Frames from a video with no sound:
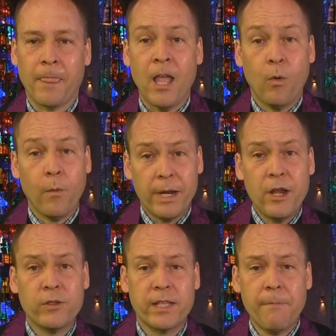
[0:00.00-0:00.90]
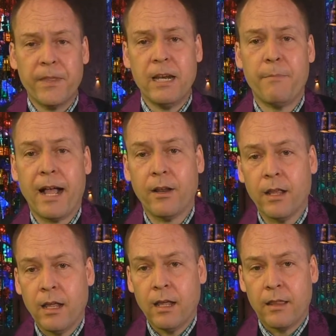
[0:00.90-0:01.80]
Well, we know something about
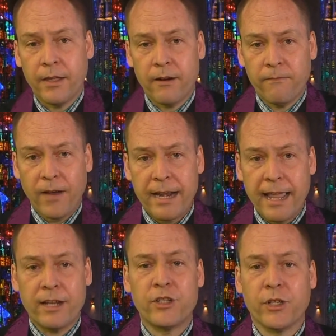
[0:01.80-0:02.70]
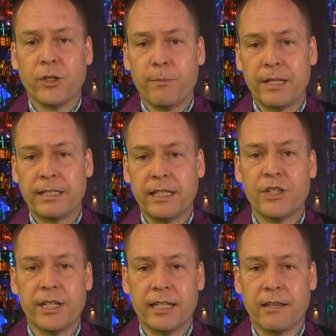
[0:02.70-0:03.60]
their financial
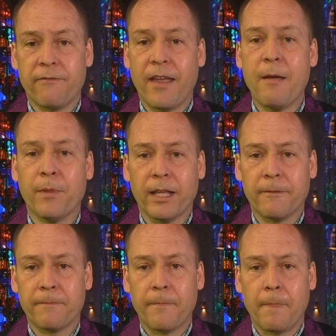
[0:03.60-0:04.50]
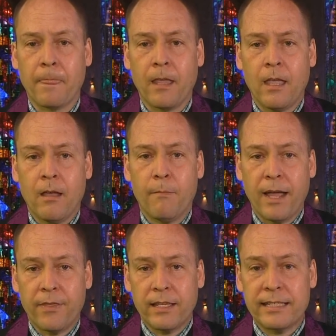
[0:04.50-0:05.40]
position as a family by
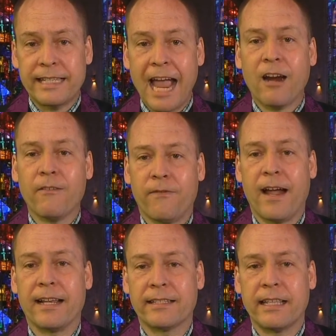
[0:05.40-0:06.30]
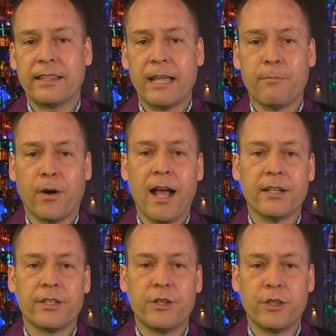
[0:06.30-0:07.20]
the sacrifice that they brought
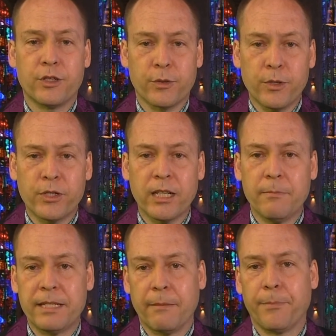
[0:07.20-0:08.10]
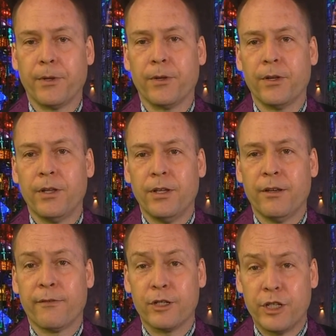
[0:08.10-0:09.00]
to the Jerusalem temple
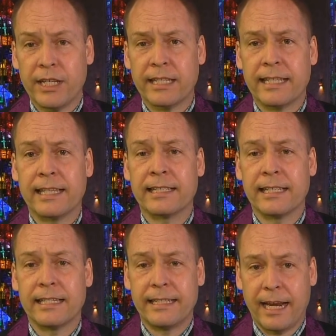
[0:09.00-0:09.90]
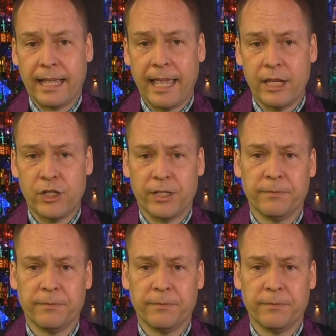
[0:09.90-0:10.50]
for Jesus' dedication.